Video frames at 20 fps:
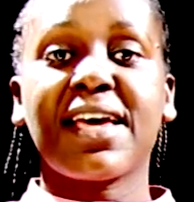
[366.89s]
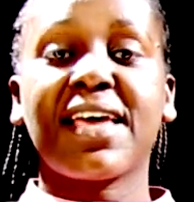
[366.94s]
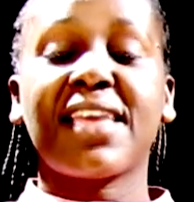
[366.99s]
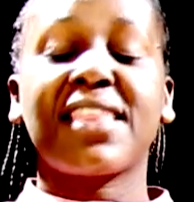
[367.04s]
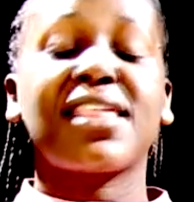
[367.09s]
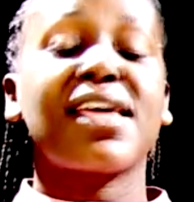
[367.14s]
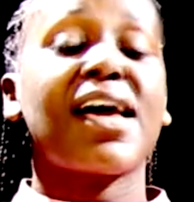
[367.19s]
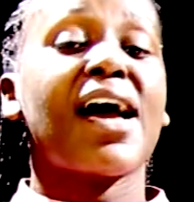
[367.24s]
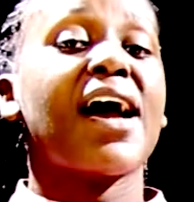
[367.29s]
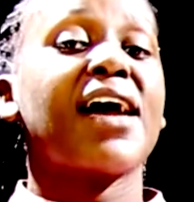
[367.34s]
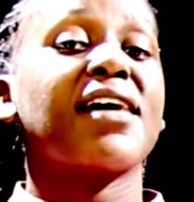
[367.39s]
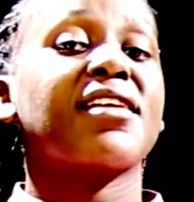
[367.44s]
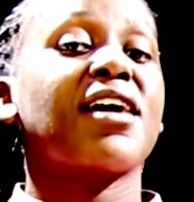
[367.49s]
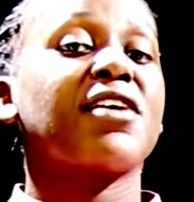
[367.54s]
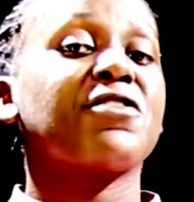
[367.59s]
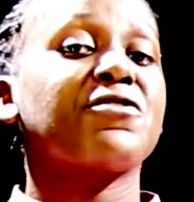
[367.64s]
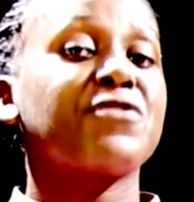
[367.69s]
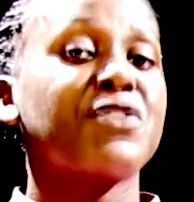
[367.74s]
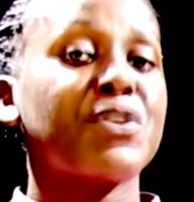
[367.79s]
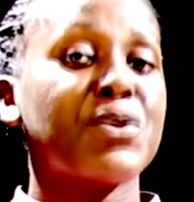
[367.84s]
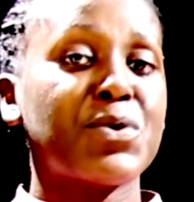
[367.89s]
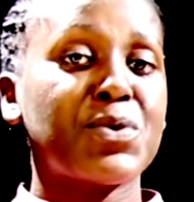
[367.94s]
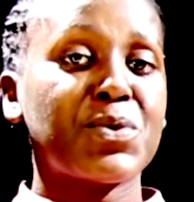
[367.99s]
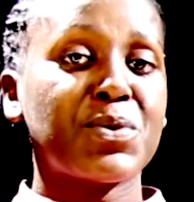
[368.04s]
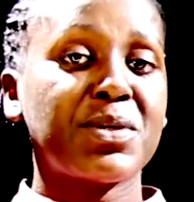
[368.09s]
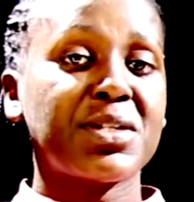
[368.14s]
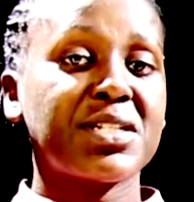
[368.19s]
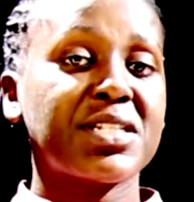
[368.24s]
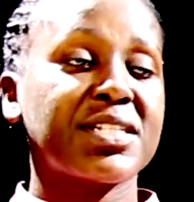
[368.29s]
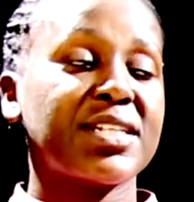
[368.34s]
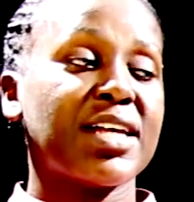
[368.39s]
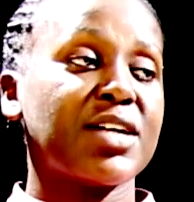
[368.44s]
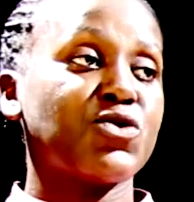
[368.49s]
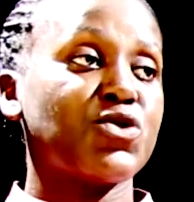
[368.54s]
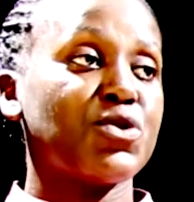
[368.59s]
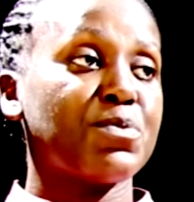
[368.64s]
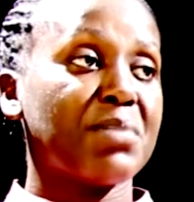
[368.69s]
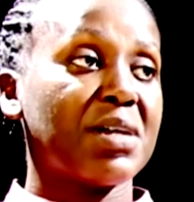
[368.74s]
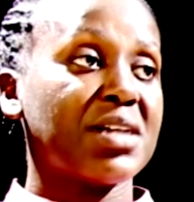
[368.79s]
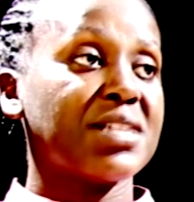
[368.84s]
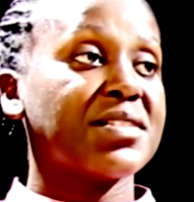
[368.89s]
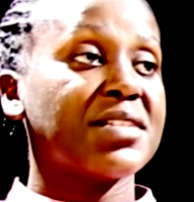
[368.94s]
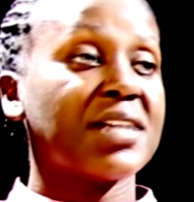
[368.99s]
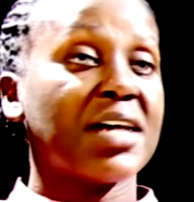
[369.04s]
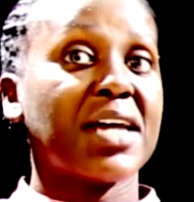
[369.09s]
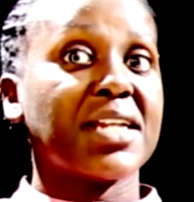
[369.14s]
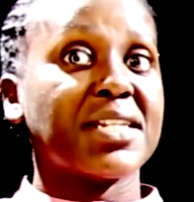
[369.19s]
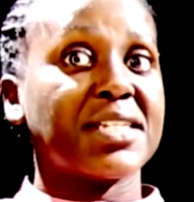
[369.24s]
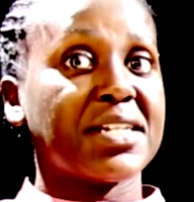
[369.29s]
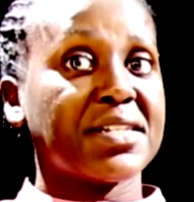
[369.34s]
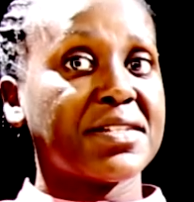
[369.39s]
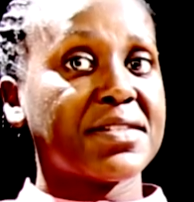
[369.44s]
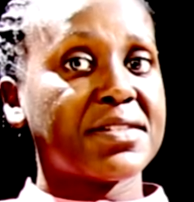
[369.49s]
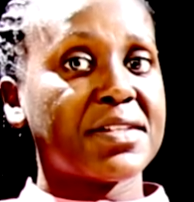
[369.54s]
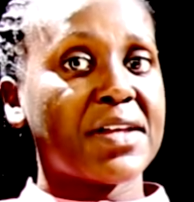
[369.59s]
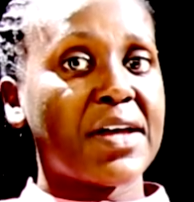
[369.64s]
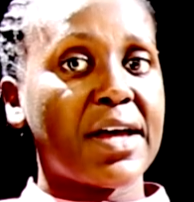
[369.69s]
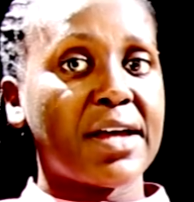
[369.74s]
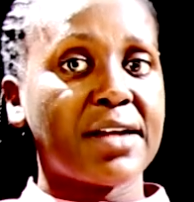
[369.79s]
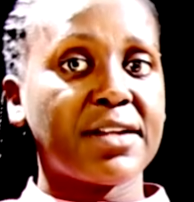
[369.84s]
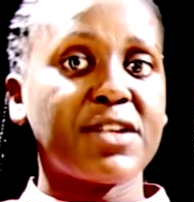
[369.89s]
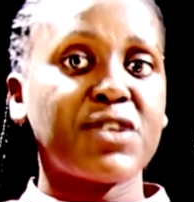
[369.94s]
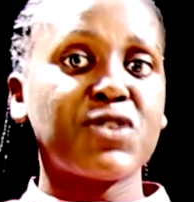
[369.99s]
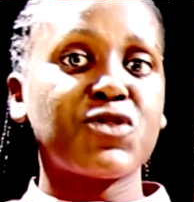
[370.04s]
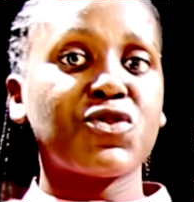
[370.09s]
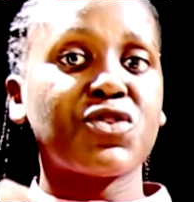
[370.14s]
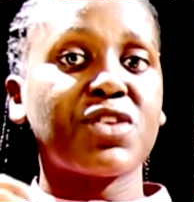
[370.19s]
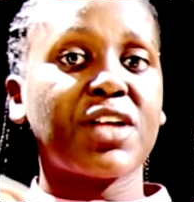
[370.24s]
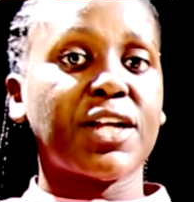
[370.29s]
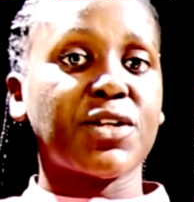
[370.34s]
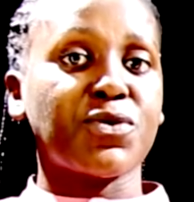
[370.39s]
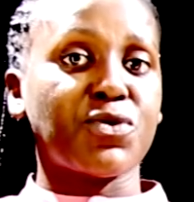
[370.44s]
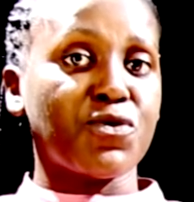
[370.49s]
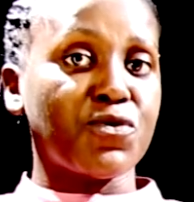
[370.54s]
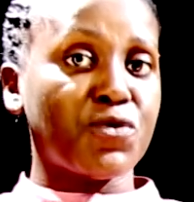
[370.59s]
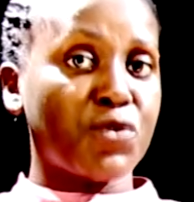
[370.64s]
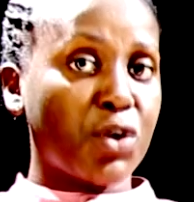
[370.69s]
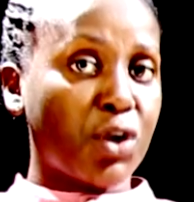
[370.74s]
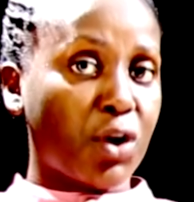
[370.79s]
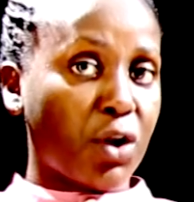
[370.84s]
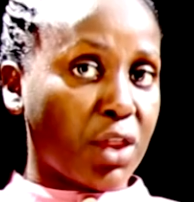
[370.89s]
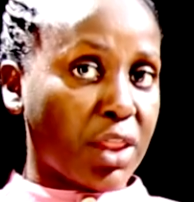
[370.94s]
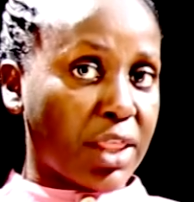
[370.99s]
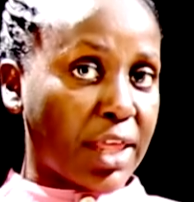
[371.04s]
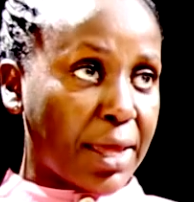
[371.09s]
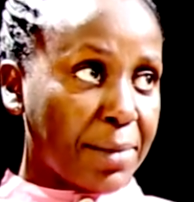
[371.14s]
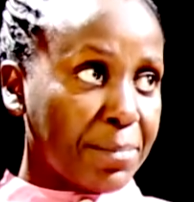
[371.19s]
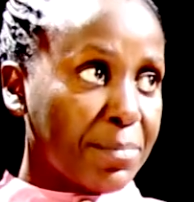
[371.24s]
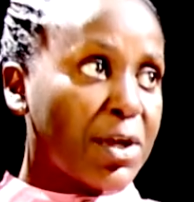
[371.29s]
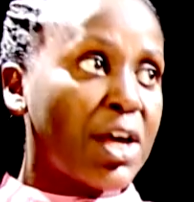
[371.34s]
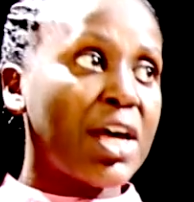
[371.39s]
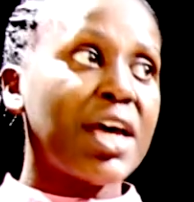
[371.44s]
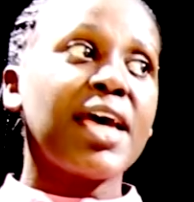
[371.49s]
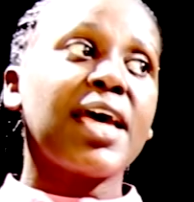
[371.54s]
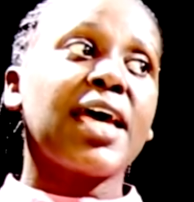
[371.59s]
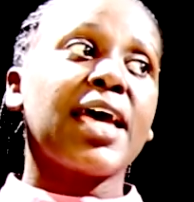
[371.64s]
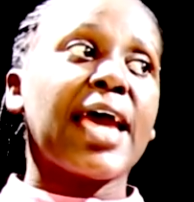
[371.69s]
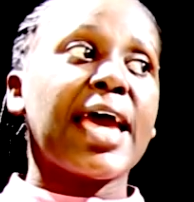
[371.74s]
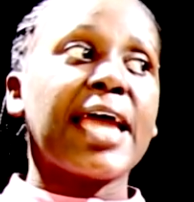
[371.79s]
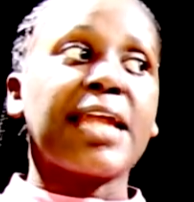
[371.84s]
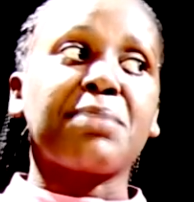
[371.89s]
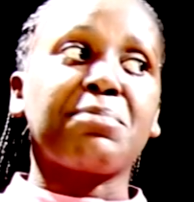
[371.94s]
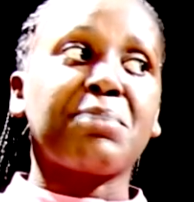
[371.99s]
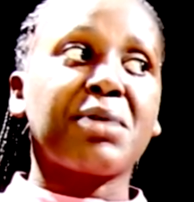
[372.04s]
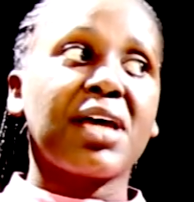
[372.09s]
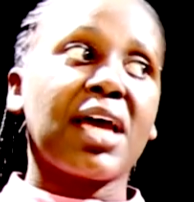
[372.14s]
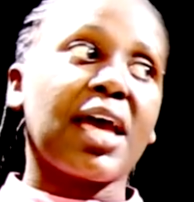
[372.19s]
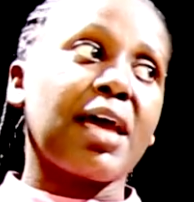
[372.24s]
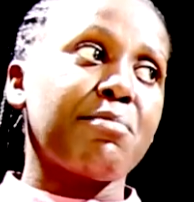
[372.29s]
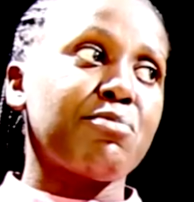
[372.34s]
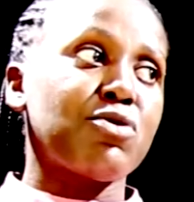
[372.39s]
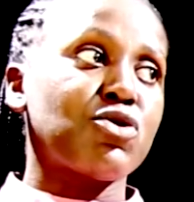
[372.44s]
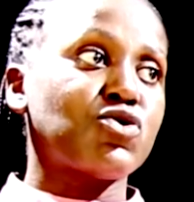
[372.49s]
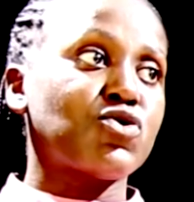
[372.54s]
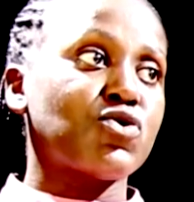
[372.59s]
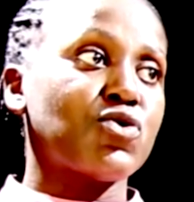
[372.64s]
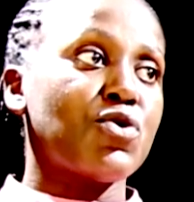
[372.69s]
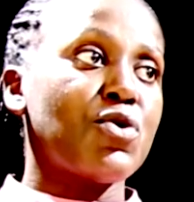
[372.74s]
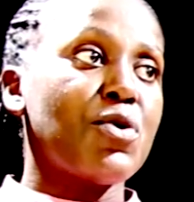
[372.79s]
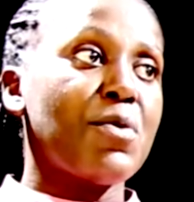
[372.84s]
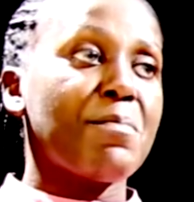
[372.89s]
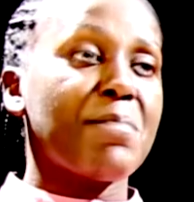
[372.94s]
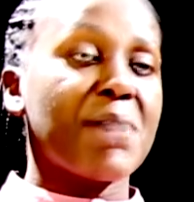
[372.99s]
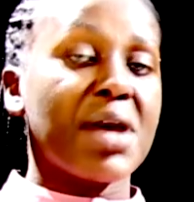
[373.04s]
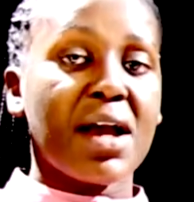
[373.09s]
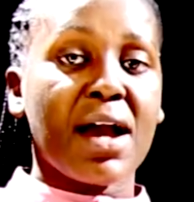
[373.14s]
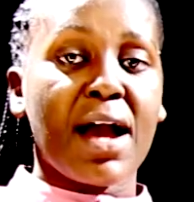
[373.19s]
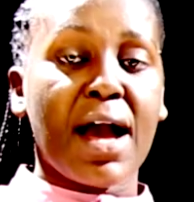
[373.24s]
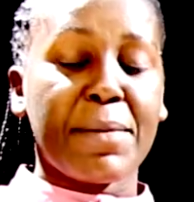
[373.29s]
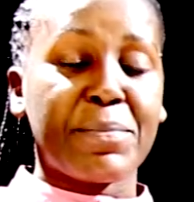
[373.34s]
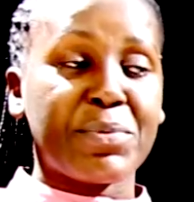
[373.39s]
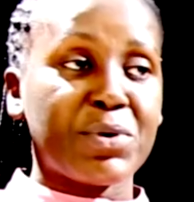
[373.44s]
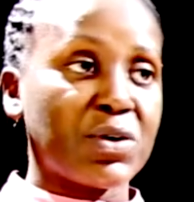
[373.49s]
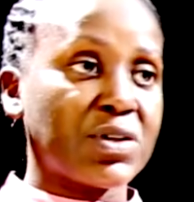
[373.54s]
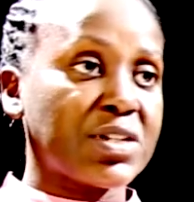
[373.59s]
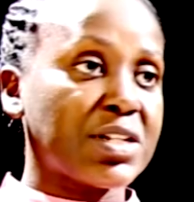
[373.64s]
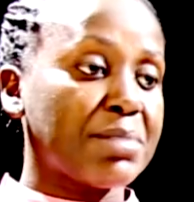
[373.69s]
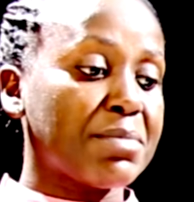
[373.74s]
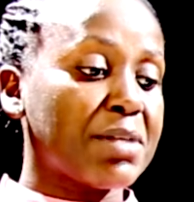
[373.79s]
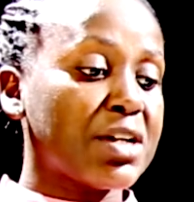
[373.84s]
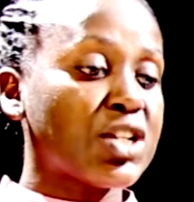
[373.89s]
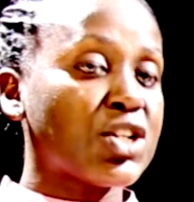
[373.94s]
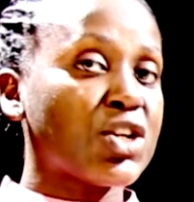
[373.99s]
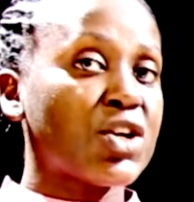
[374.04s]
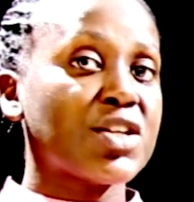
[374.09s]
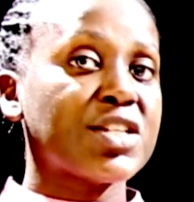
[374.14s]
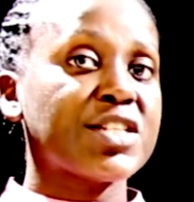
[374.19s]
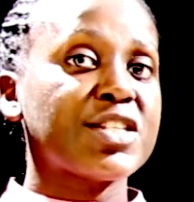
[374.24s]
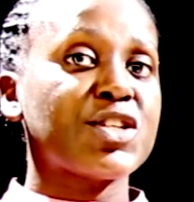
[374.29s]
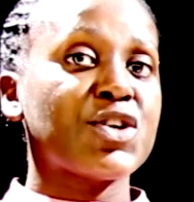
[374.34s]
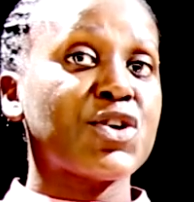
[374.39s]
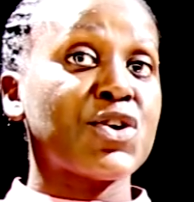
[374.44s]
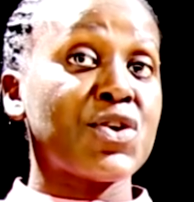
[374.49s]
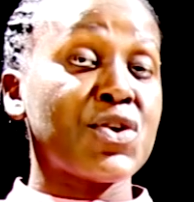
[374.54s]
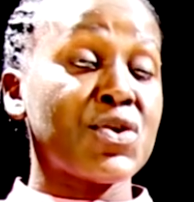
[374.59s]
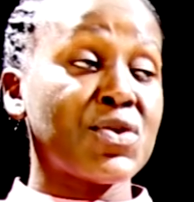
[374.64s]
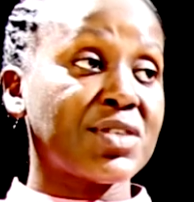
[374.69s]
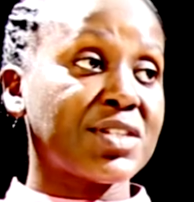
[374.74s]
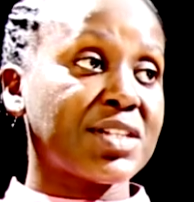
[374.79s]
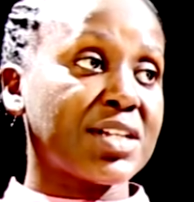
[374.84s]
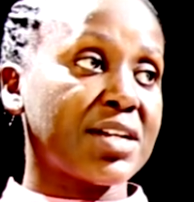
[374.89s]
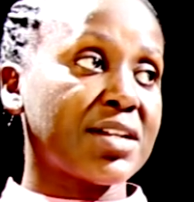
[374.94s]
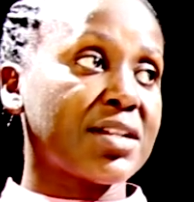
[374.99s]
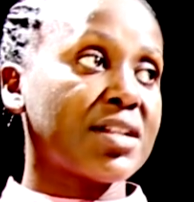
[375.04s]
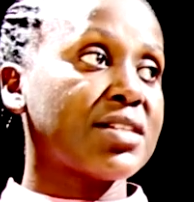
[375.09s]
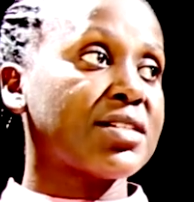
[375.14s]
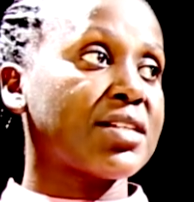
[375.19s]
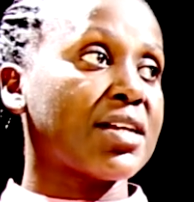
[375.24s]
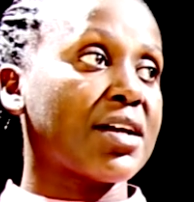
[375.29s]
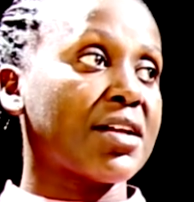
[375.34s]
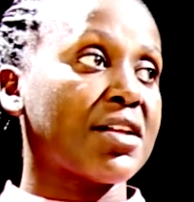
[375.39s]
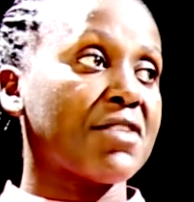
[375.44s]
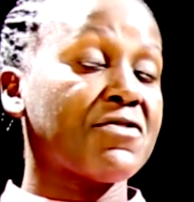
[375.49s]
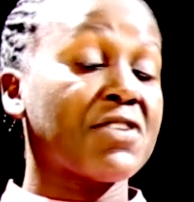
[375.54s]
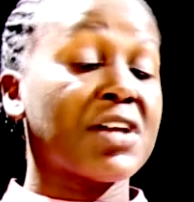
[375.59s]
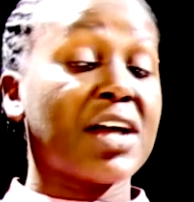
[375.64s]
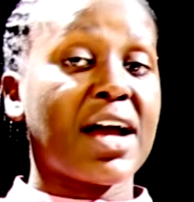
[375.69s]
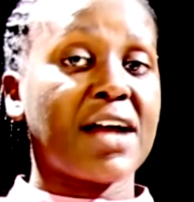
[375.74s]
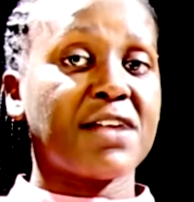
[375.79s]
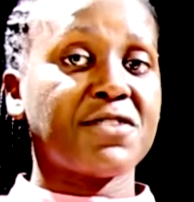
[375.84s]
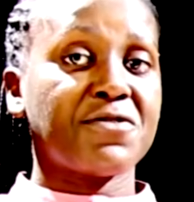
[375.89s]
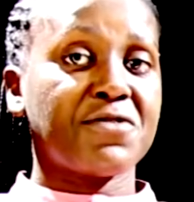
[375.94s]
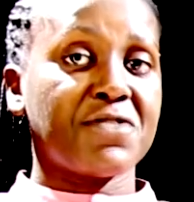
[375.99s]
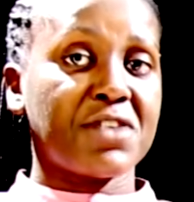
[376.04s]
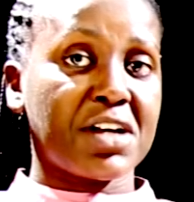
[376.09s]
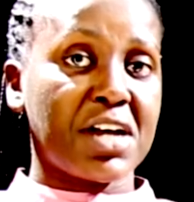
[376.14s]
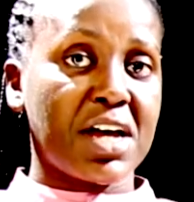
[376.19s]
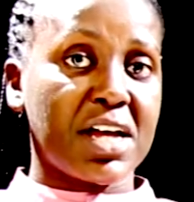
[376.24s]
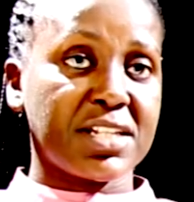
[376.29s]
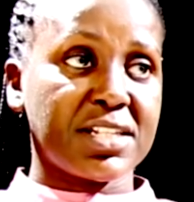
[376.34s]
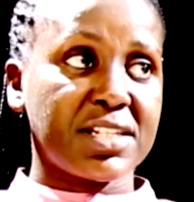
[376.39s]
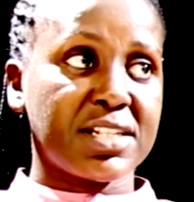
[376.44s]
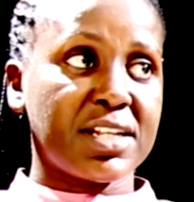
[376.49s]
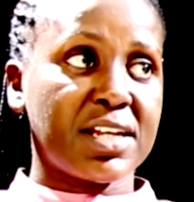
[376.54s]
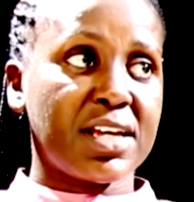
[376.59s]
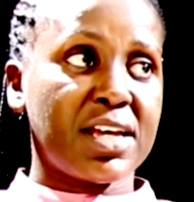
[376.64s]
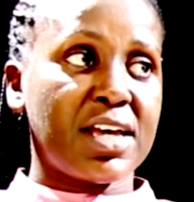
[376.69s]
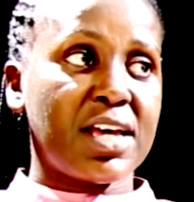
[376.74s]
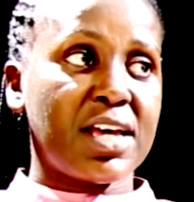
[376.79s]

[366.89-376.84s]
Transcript: there are a few rules that we must understand so that we follow them and be able to make approximations using significant figures.